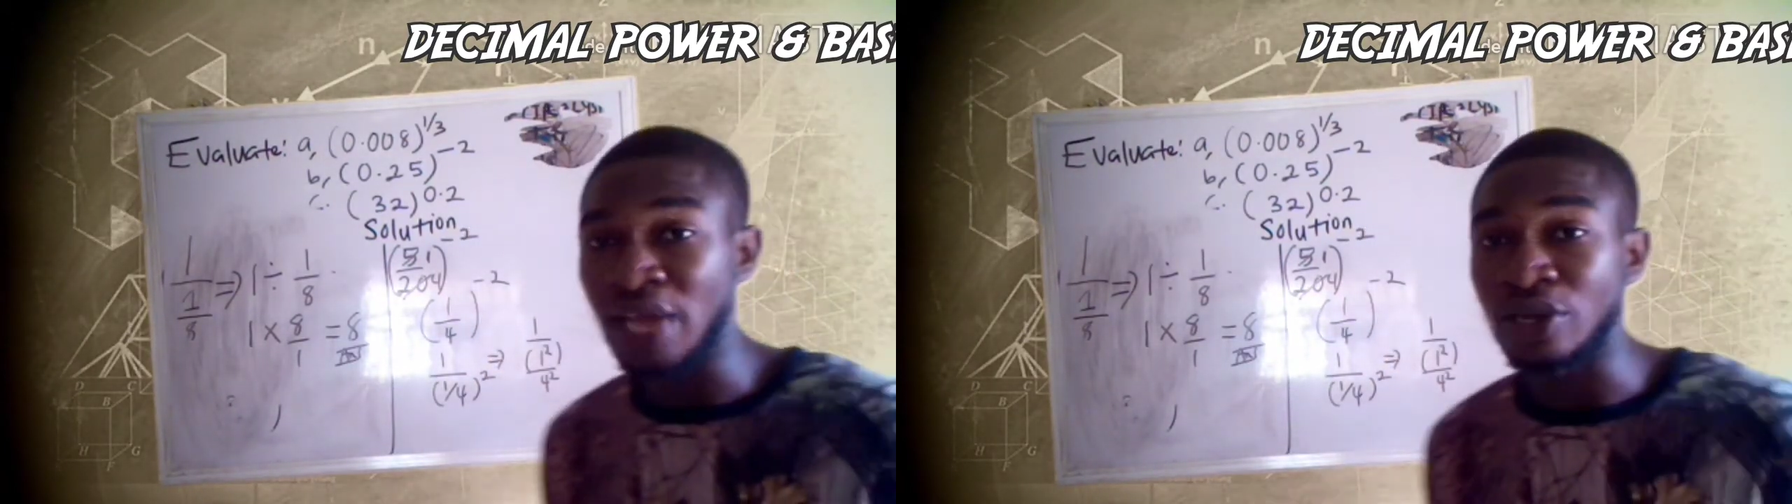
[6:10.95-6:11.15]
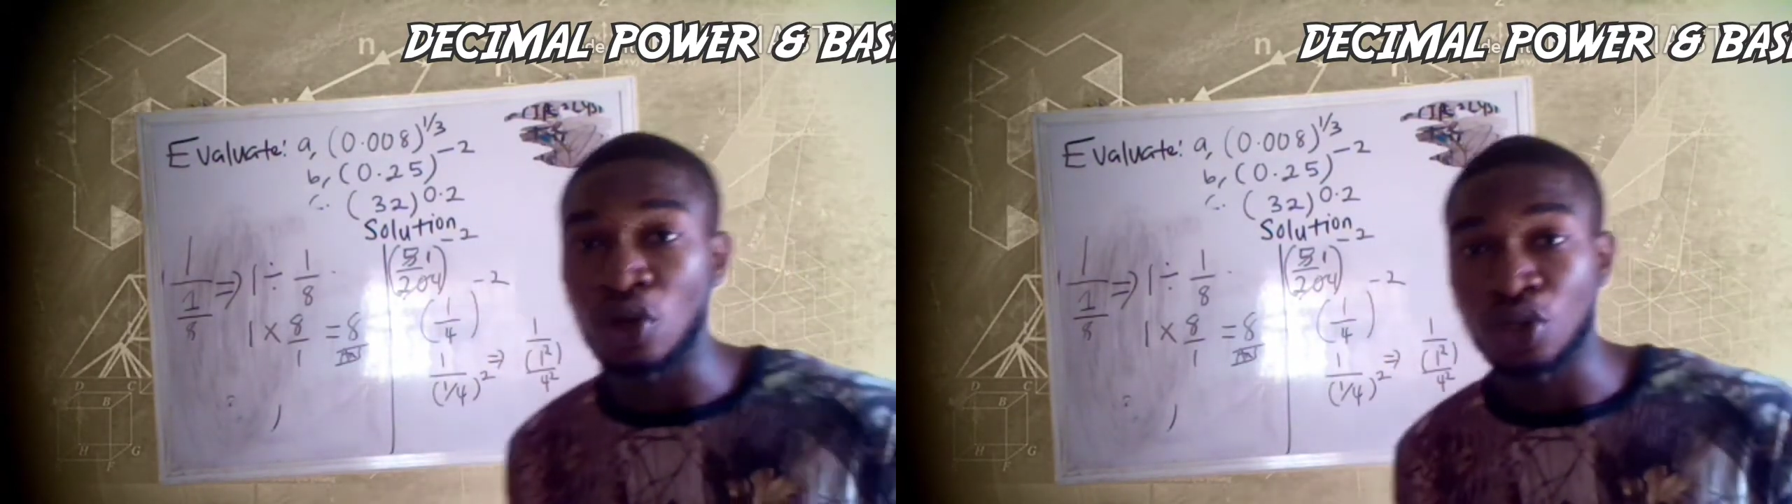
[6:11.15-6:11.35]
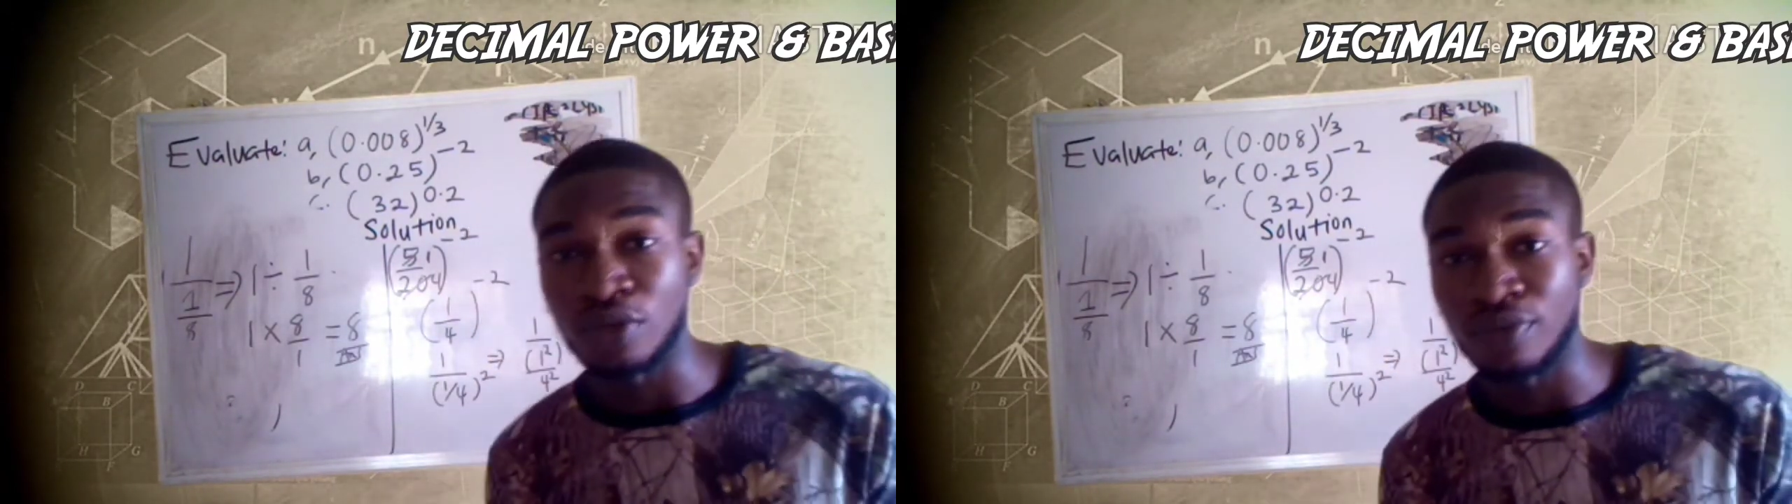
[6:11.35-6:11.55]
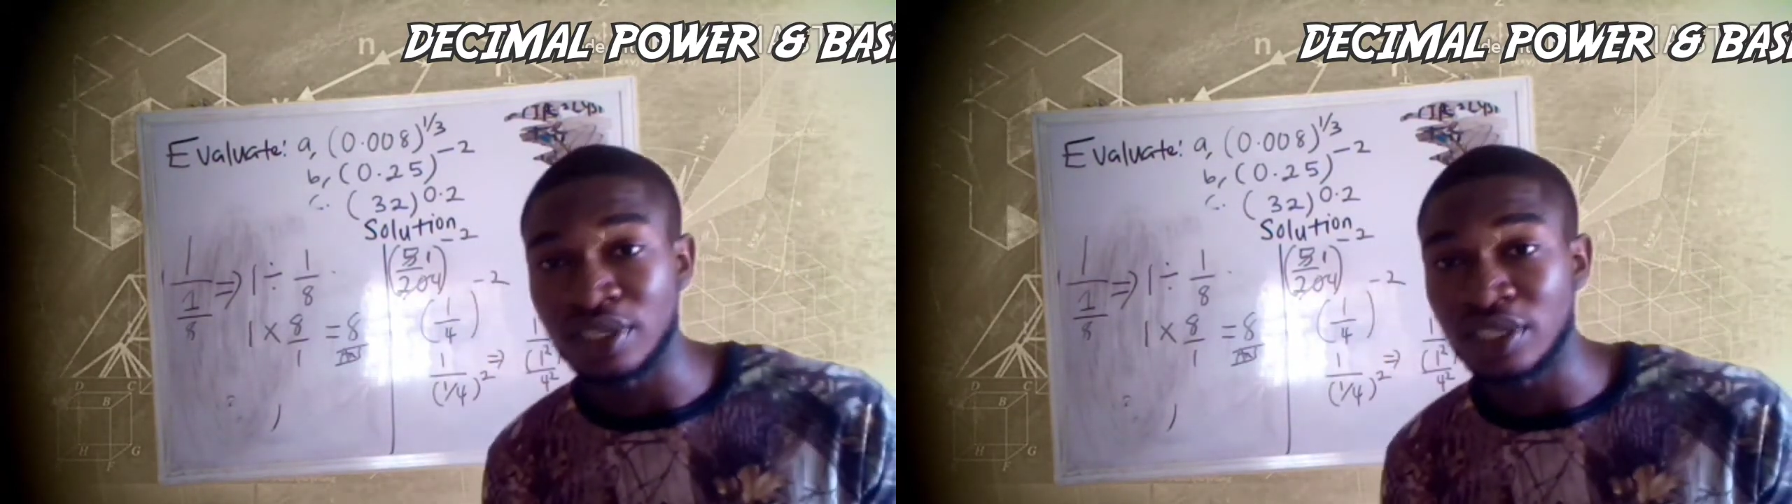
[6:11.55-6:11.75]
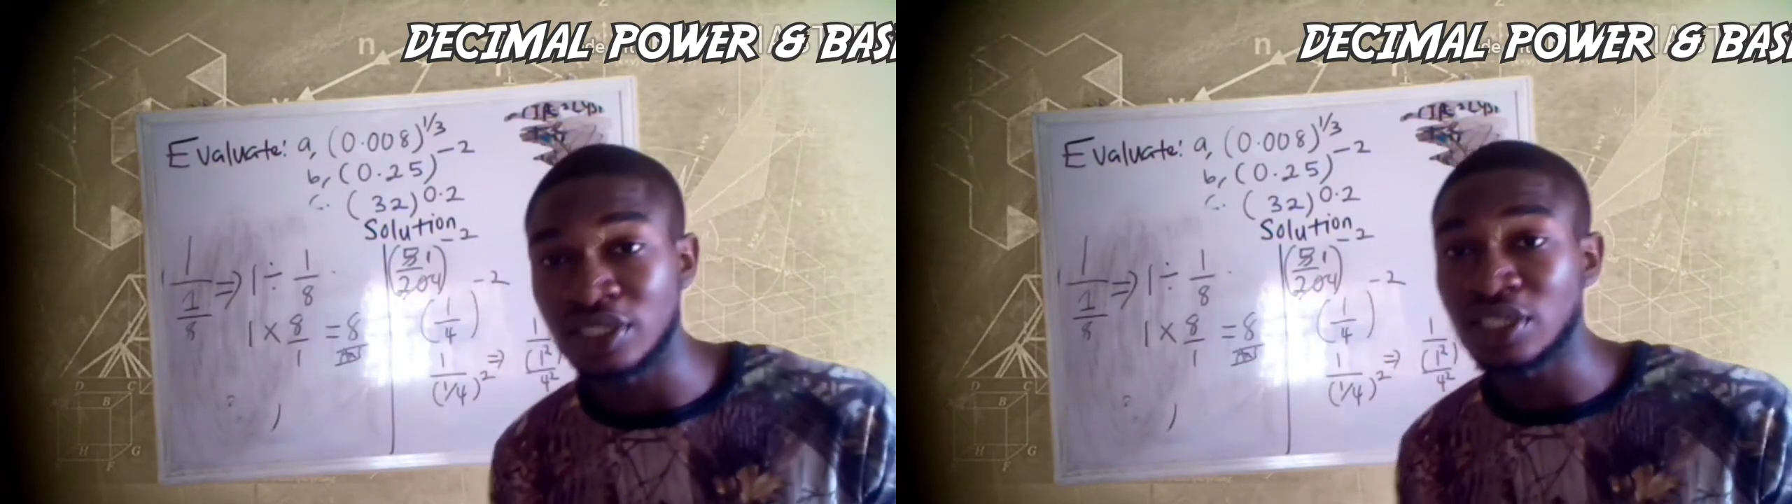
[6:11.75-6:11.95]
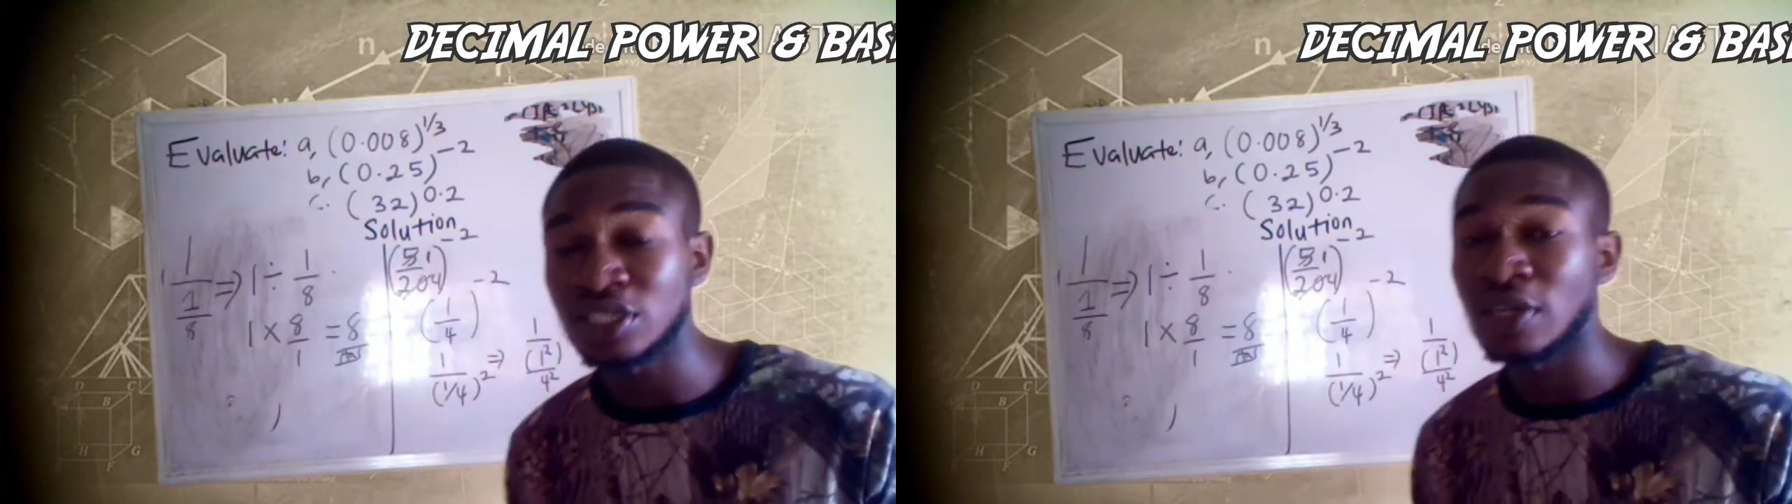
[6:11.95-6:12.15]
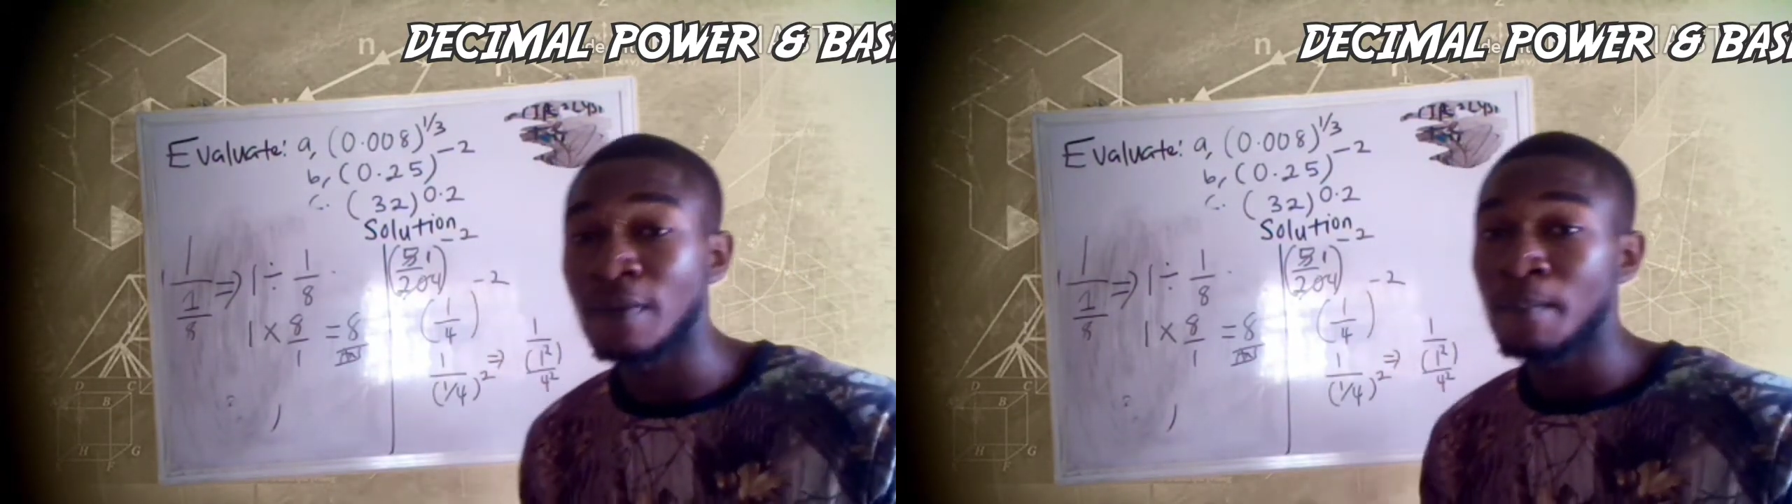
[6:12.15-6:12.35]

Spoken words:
the laws of indices